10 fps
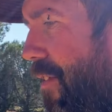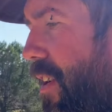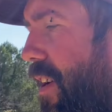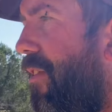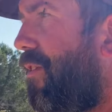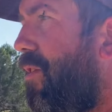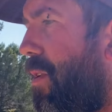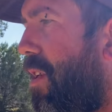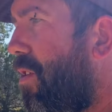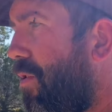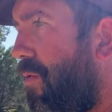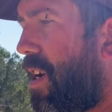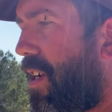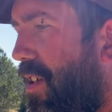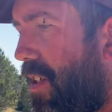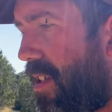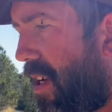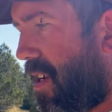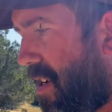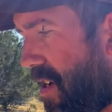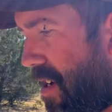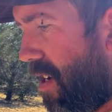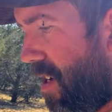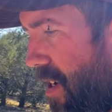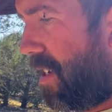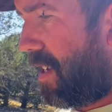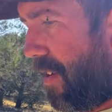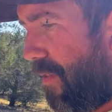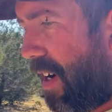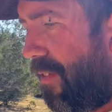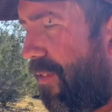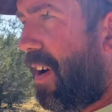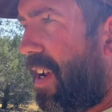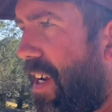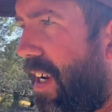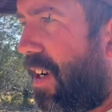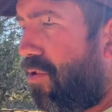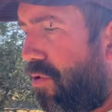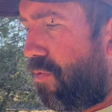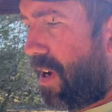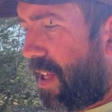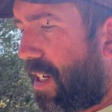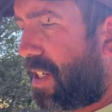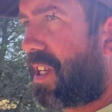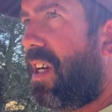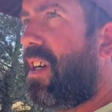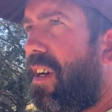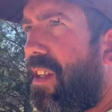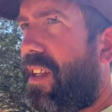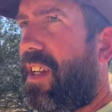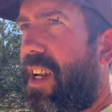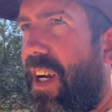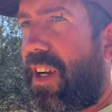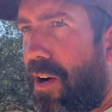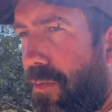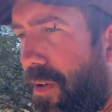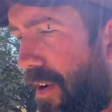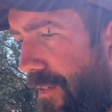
found from the old ranches. See if I can find any cool relics other than that cup that I